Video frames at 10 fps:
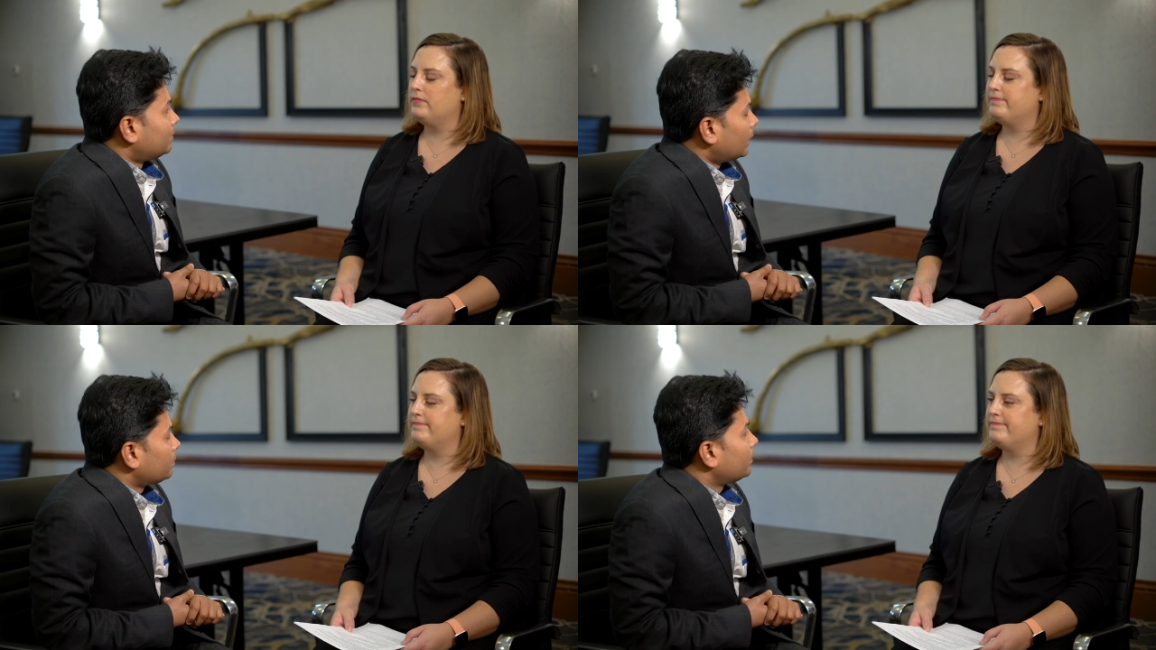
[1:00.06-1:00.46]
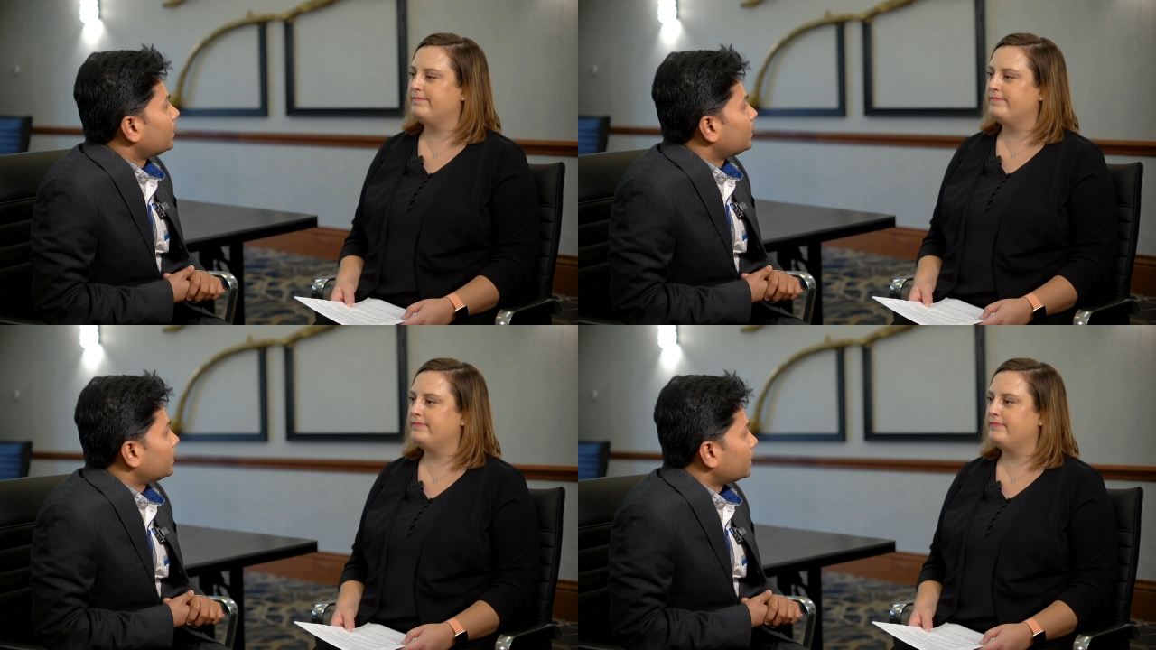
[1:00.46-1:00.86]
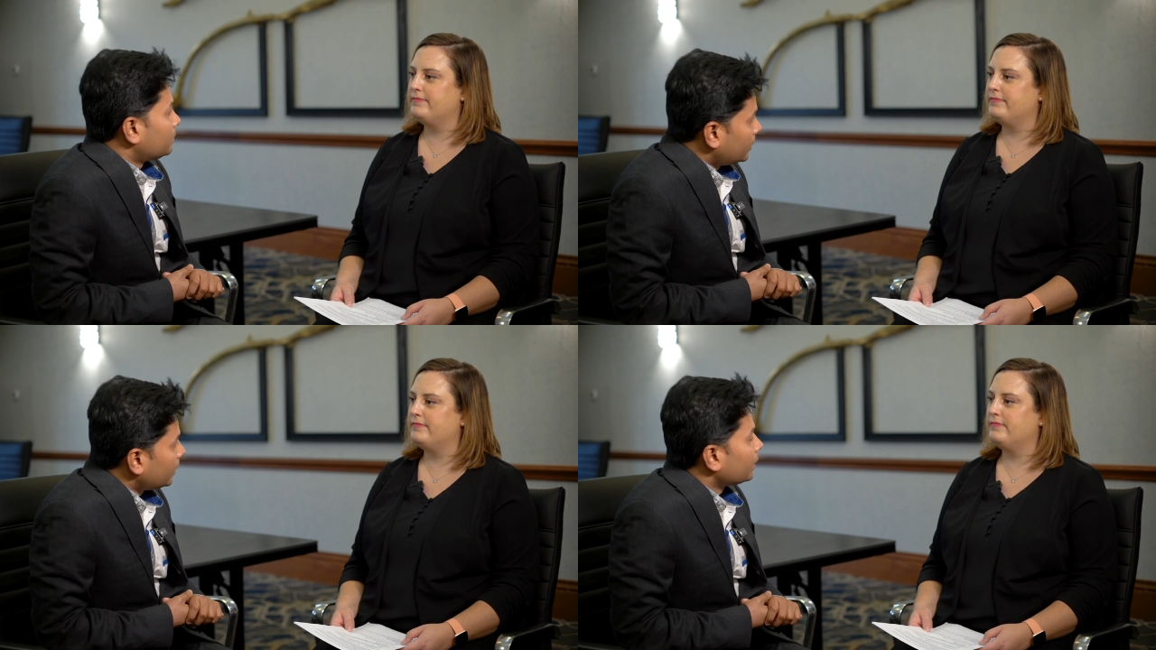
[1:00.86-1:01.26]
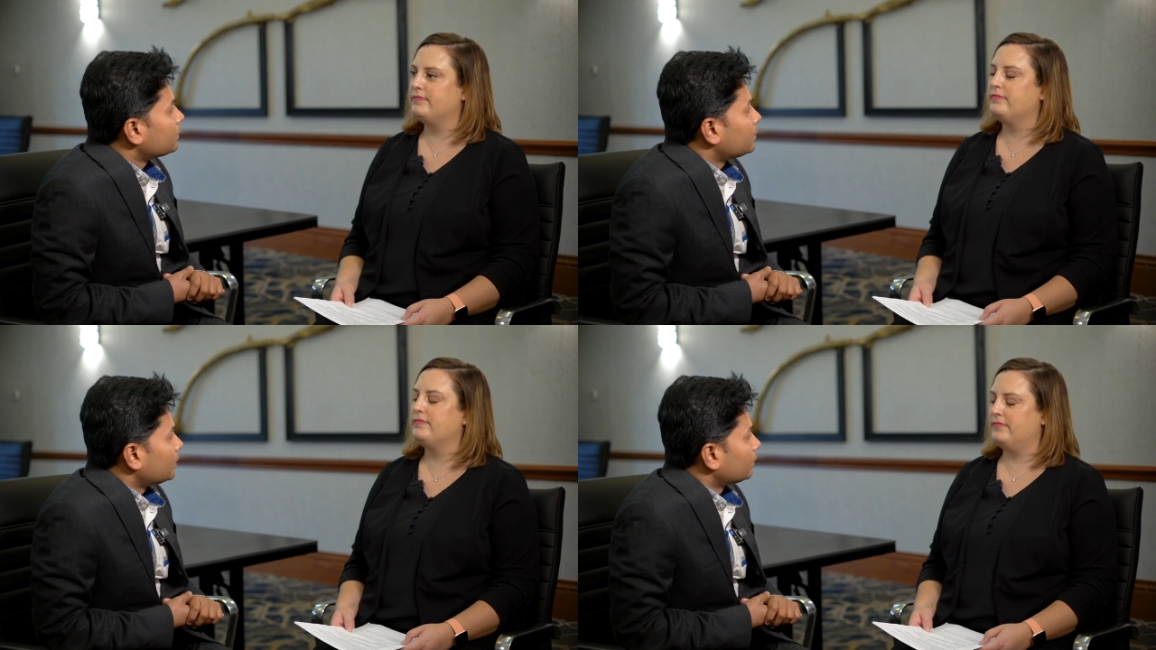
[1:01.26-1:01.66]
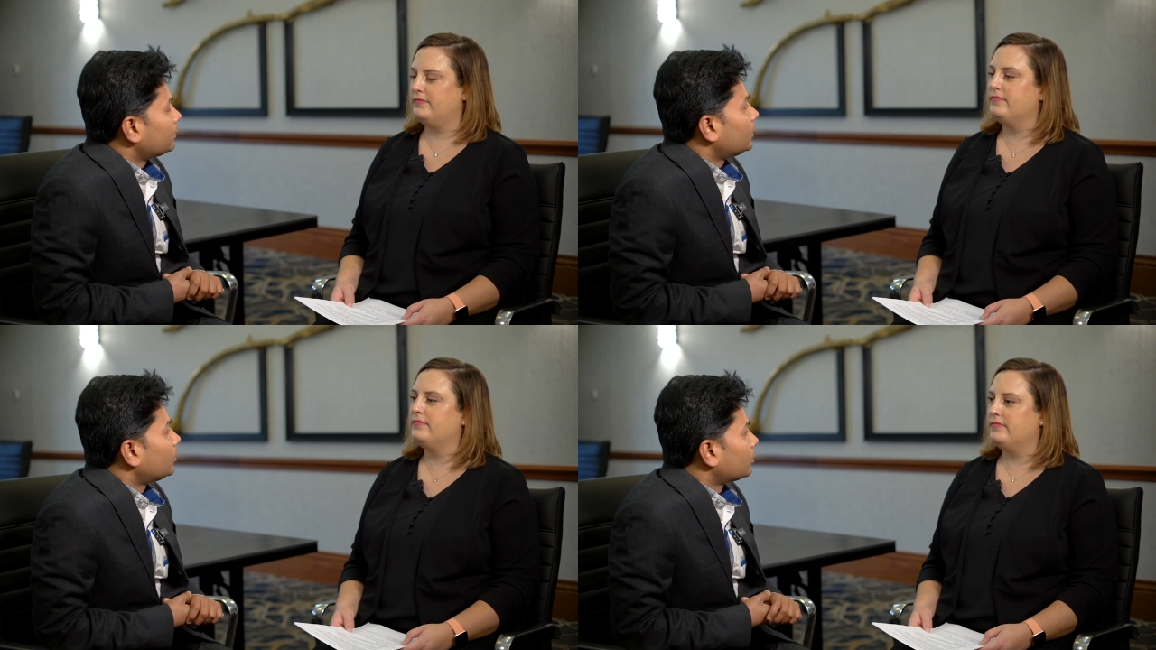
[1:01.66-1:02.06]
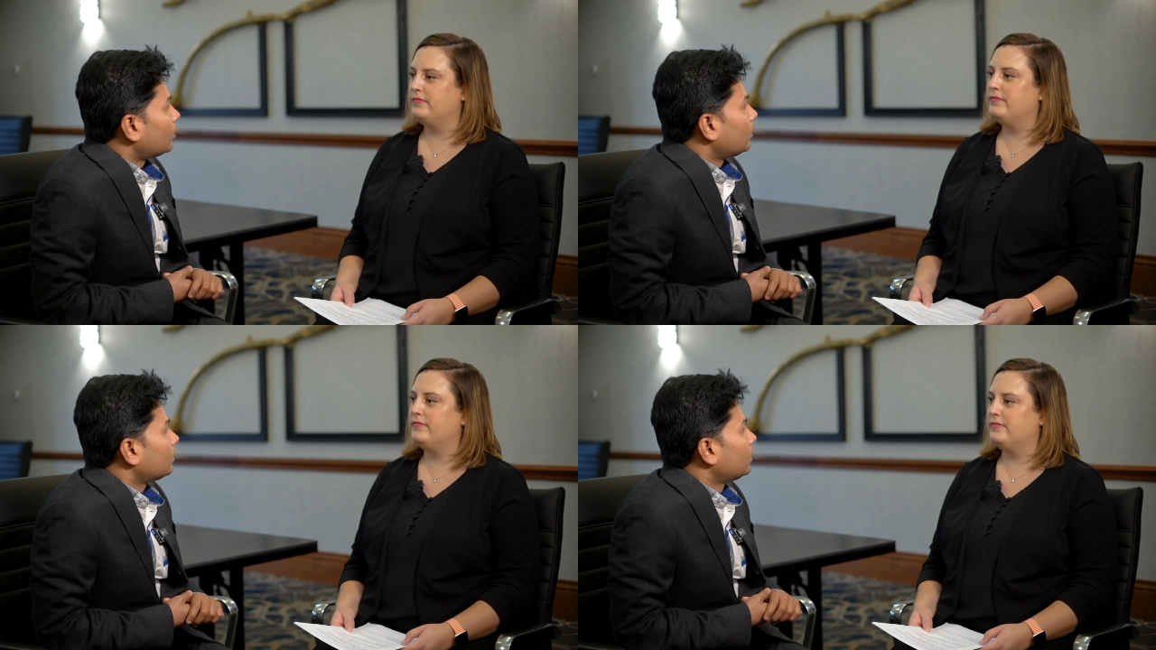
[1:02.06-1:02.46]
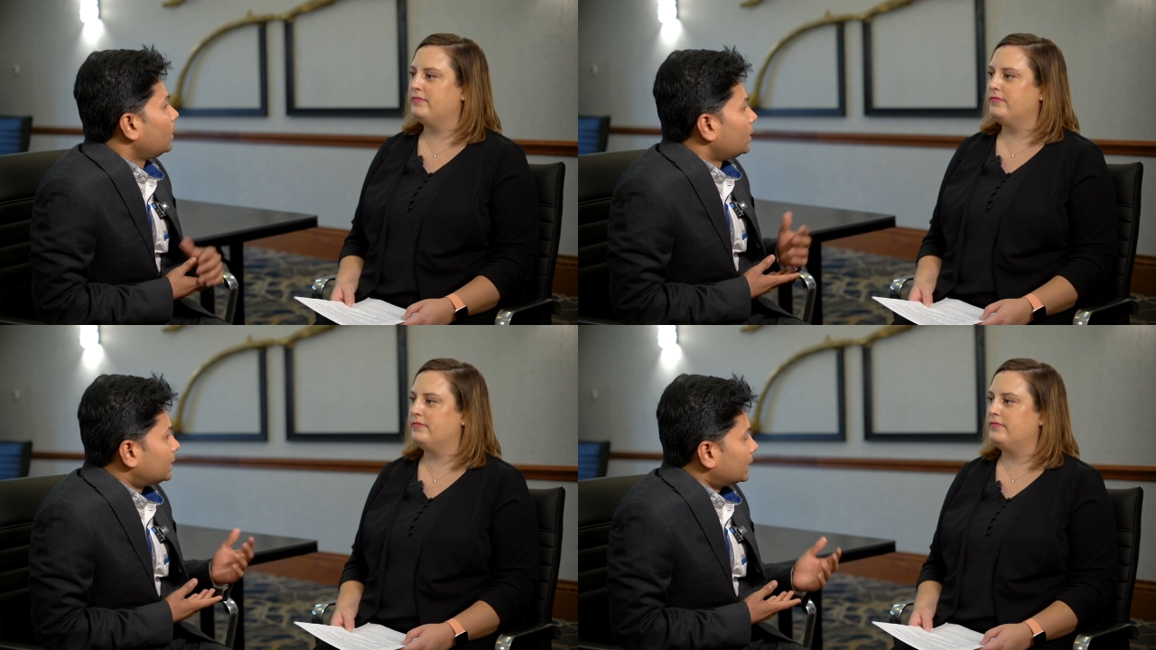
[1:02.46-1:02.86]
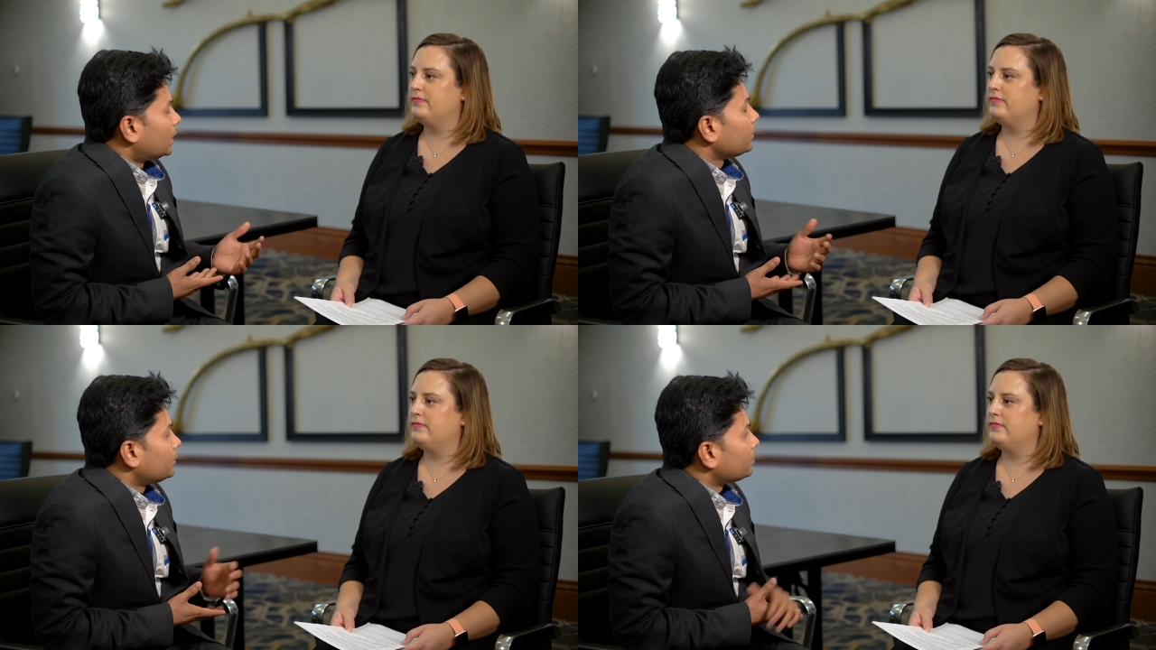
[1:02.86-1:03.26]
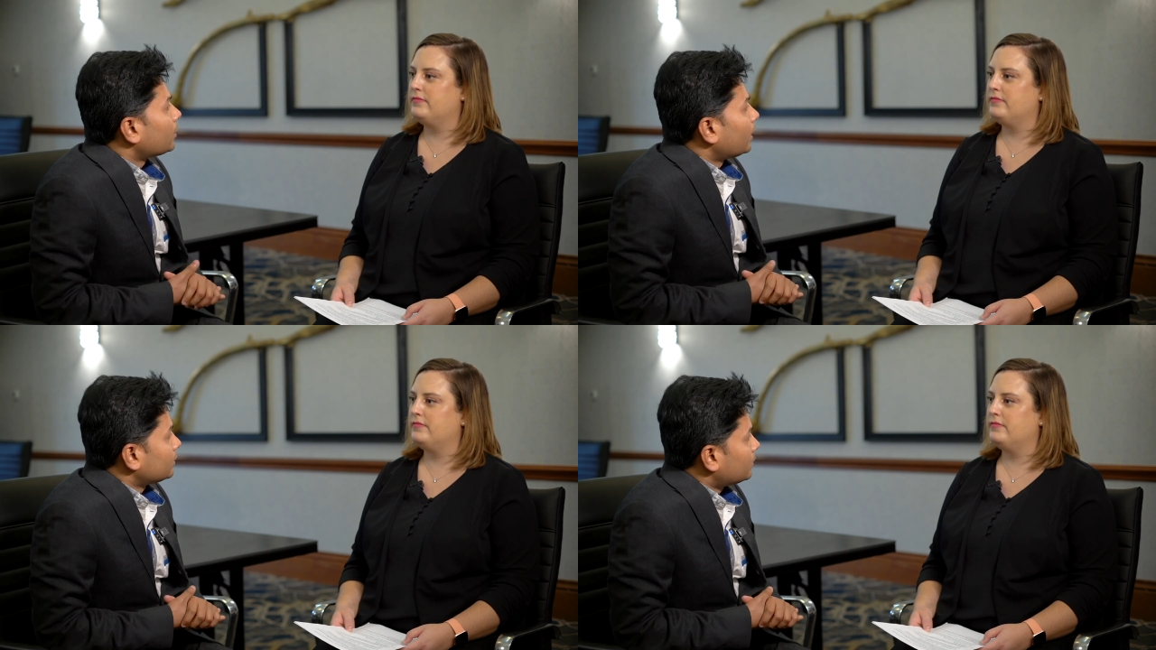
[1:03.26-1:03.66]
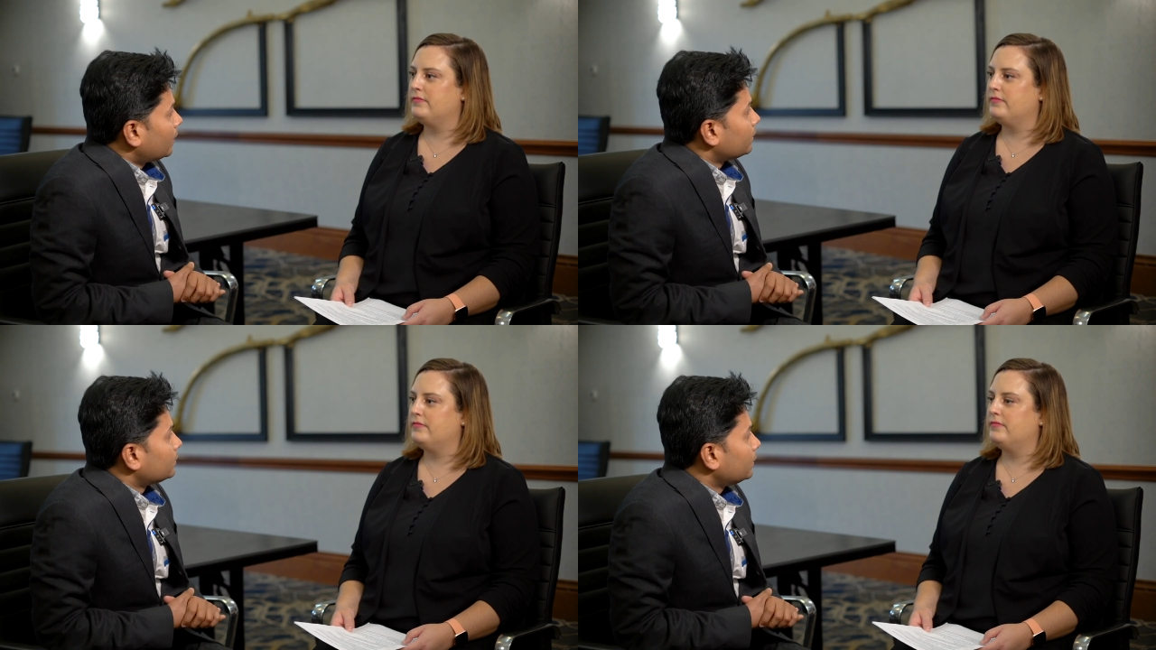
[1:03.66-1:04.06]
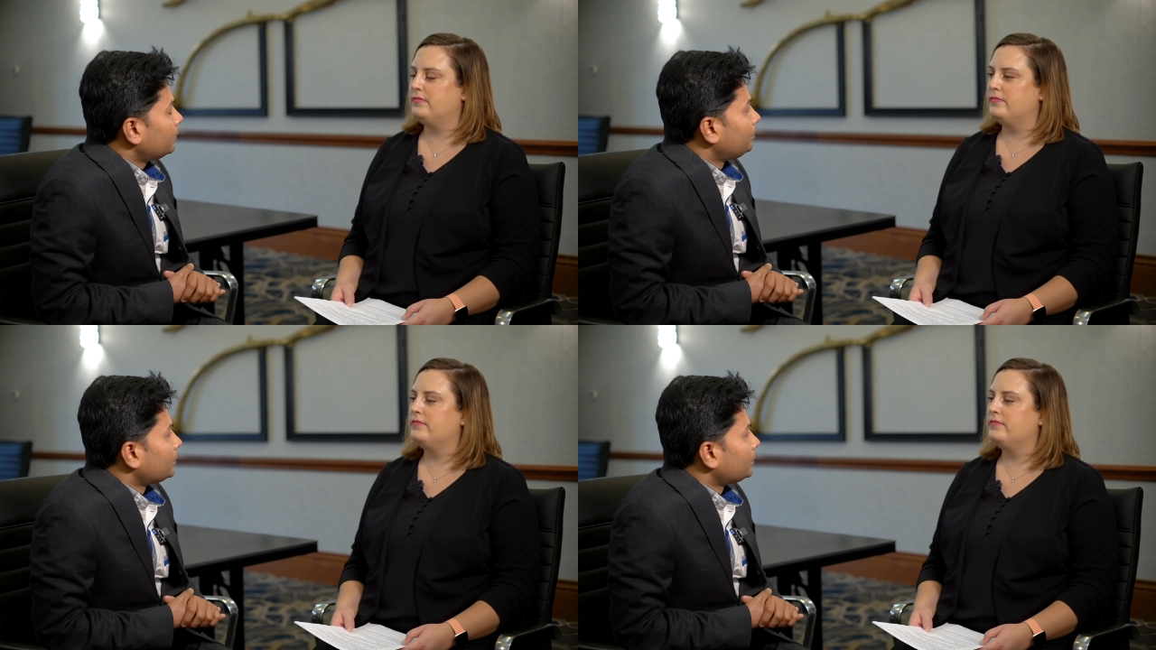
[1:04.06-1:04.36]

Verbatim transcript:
Speaker 1: development and communication of the overall technology and product strategy,